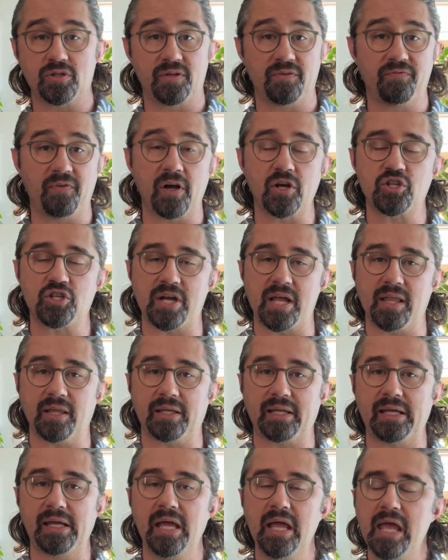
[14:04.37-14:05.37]
and
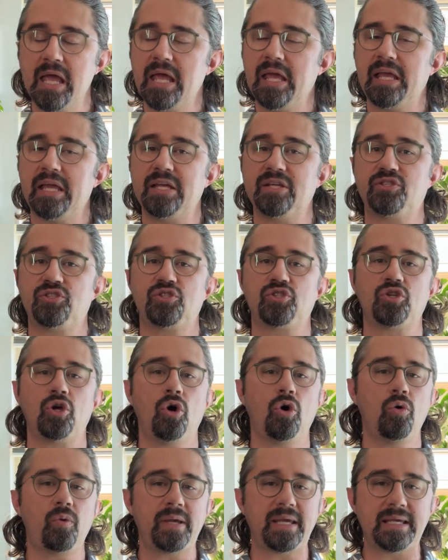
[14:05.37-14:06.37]
functionality is
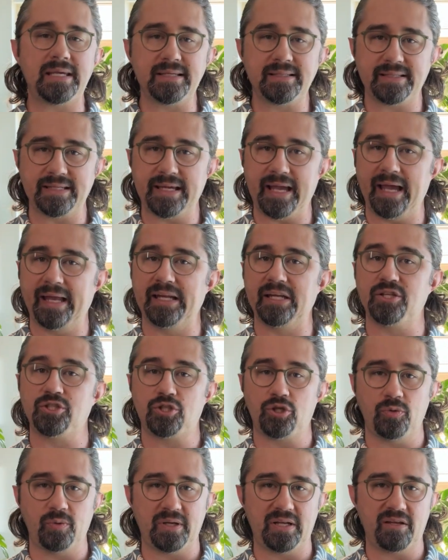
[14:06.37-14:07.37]
so easy and
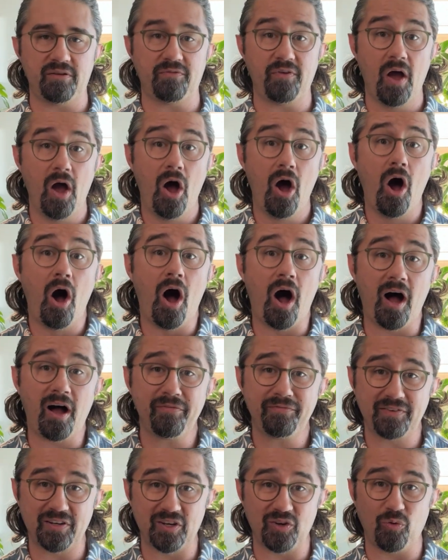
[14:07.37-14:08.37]
intuitive.
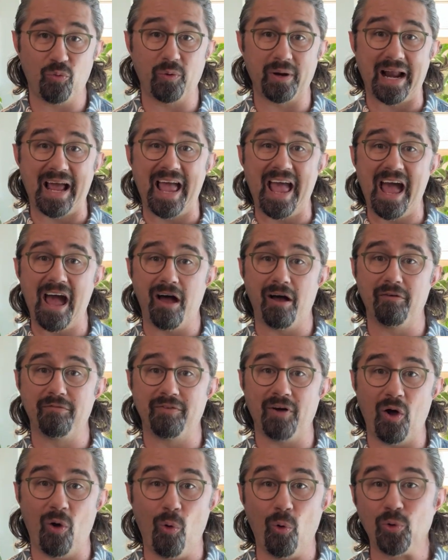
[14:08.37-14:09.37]
Often when I
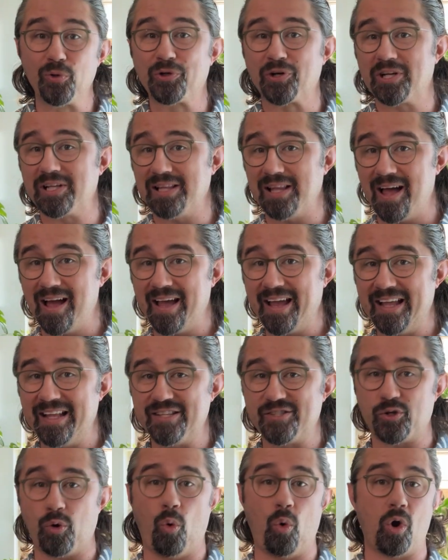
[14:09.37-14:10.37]
have older
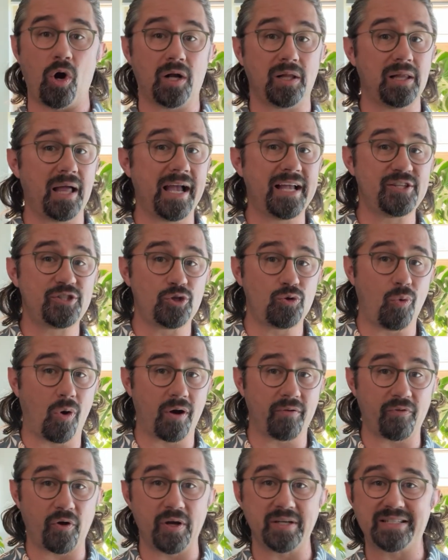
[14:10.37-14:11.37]
clients or clients who
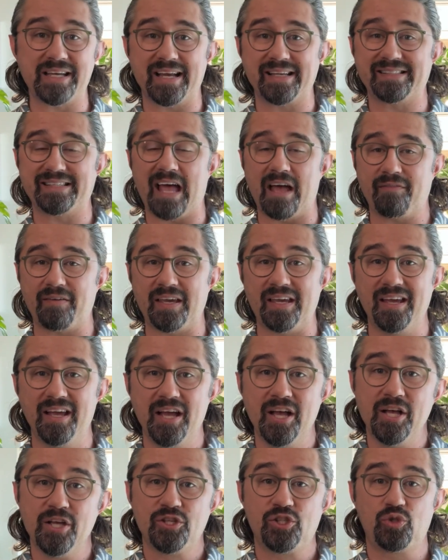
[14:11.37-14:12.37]
aren't very tech savvy
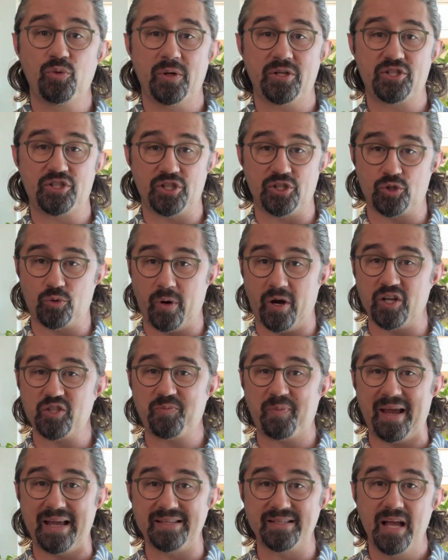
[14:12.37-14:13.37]
switch to
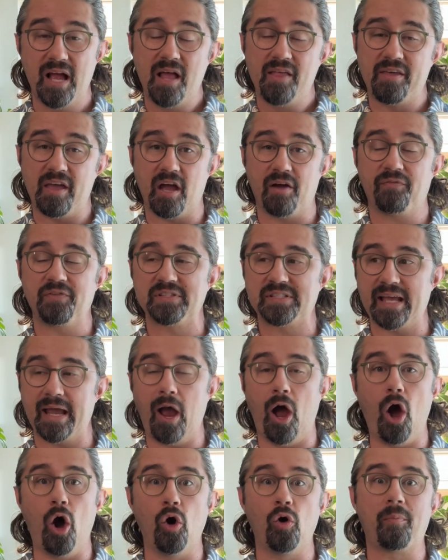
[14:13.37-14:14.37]
Squarespace, they often say,
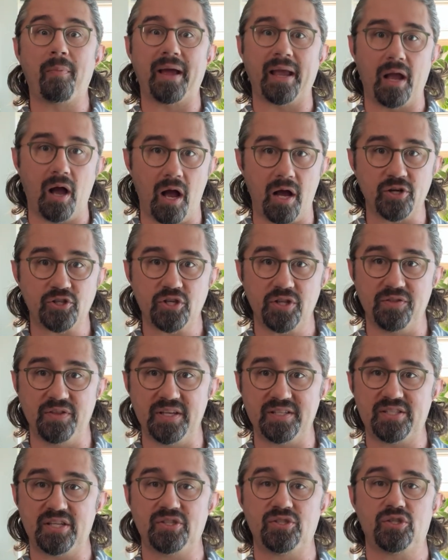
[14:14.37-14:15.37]
oh my gosh,
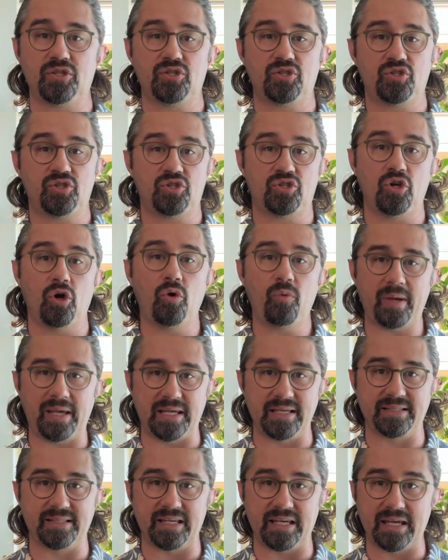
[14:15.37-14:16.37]
this is so
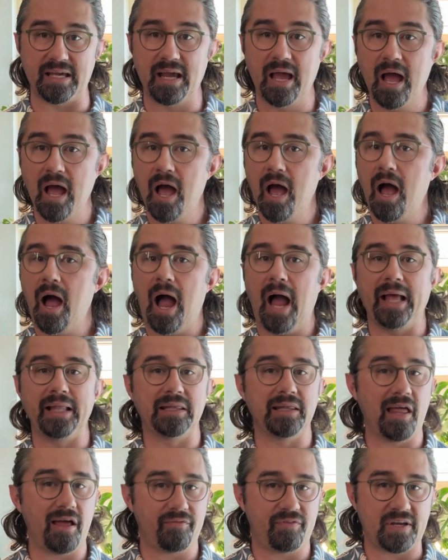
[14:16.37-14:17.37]
easy. I
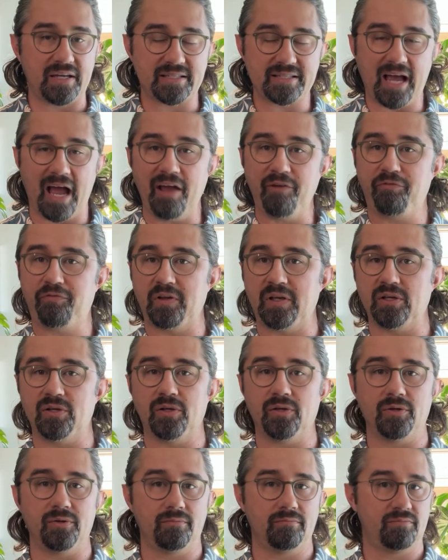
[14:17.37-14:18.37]
love it. I
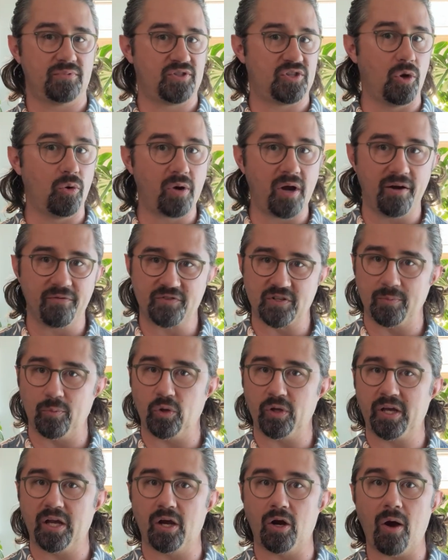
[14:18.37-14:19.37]
feel so
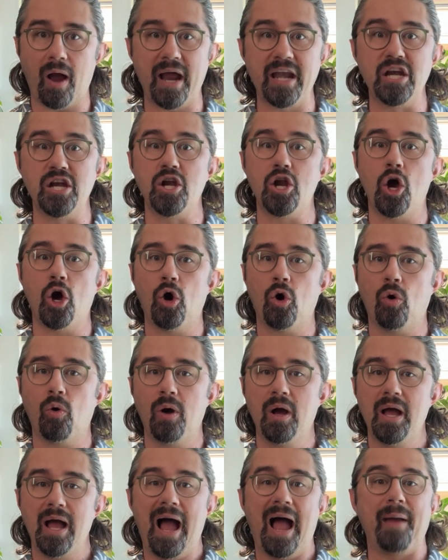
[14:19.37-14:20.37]
comfortable here. I
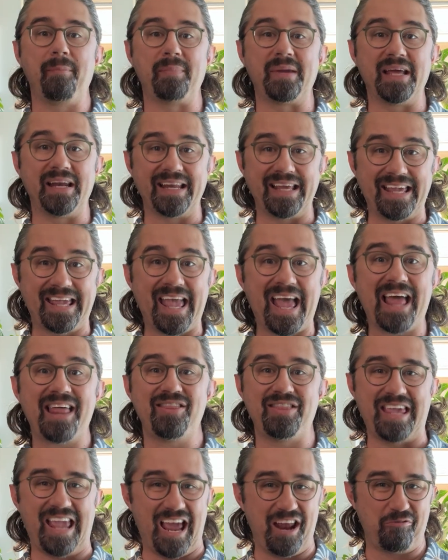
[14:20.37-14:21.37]
know I'm going to
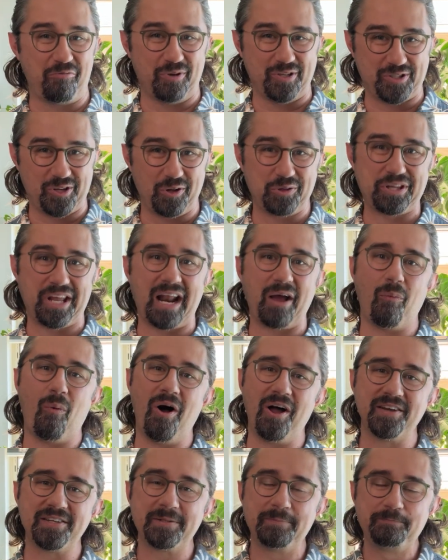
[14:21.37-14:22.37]
get the end result that I
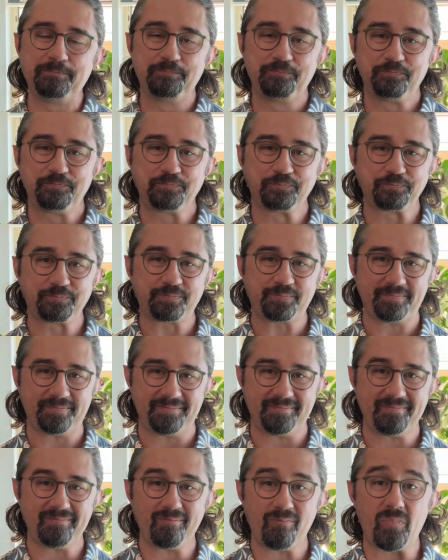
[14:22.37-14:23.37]
want.
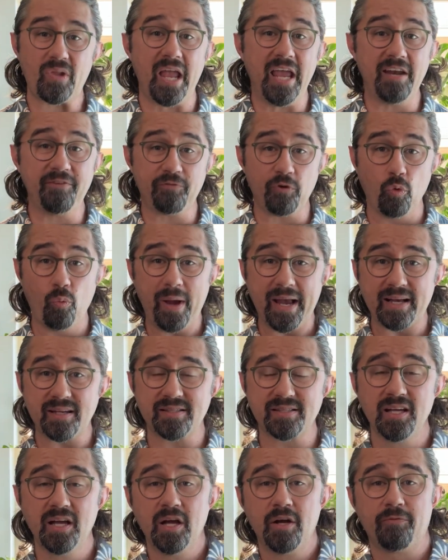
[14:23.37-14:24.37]
And for
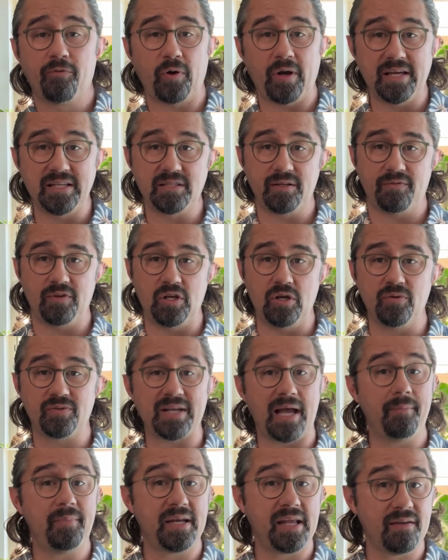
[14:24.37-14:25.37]
Wix, for ease of use,
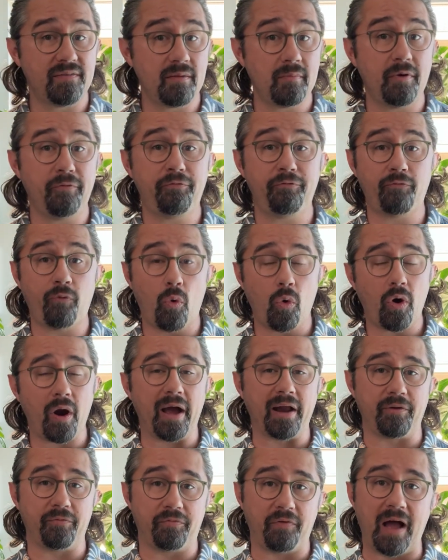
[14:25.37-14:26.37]
I'm going to give them a 4
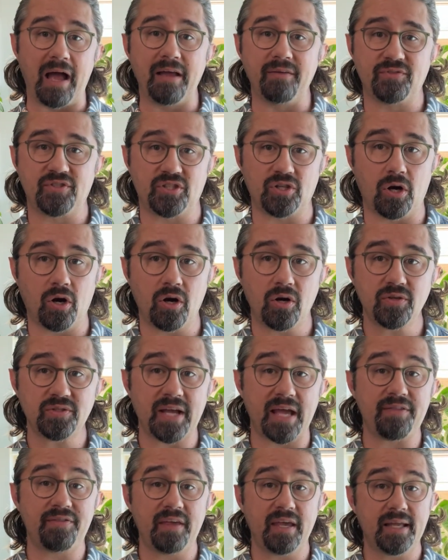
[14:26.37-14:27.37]
out of 5 stars.
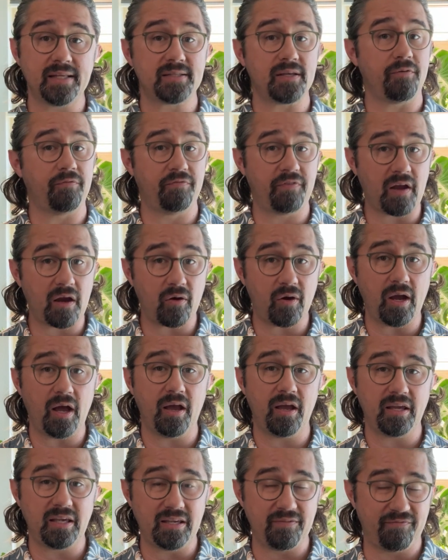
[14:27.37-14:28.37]
I think it's a very,
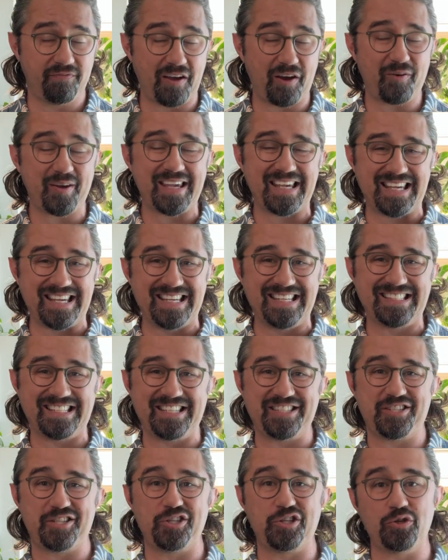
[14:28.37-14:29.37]
very
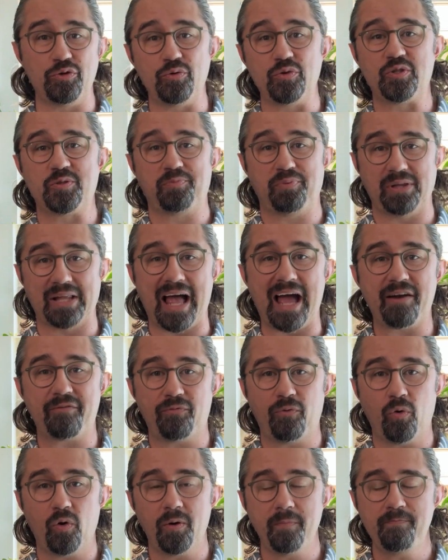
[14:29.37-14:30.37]
easy to use
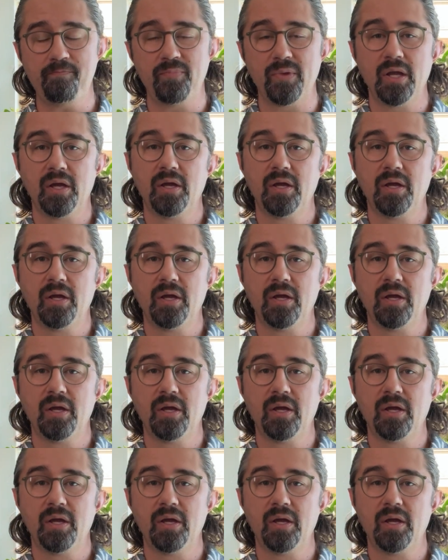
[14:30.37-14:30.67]
platform.